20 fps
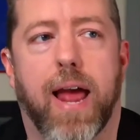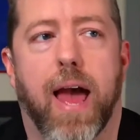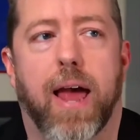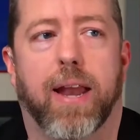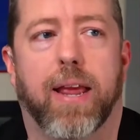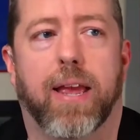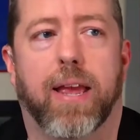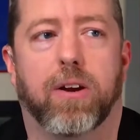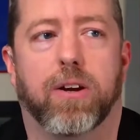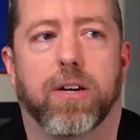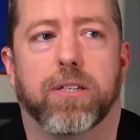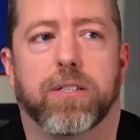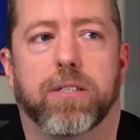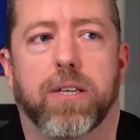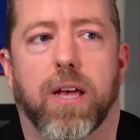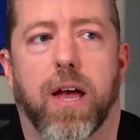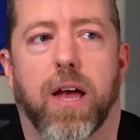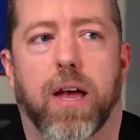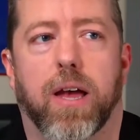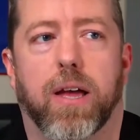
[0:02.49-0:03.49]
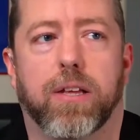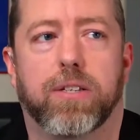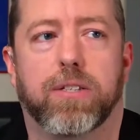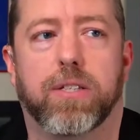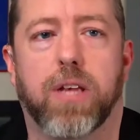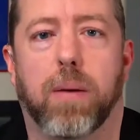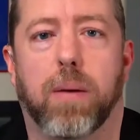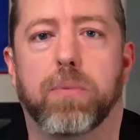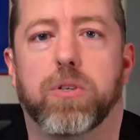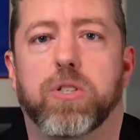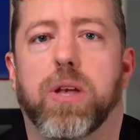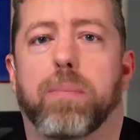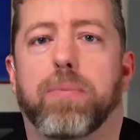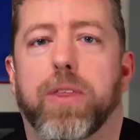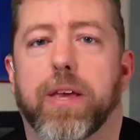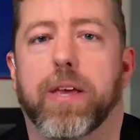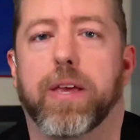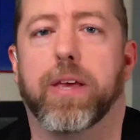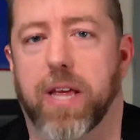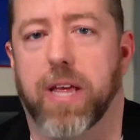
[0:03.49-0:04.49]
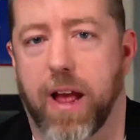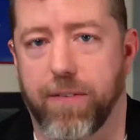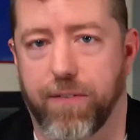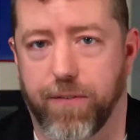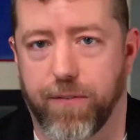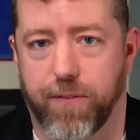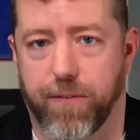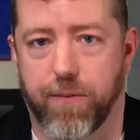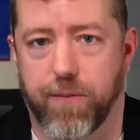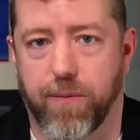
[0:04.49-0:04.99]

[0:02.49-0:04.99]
at here is some things that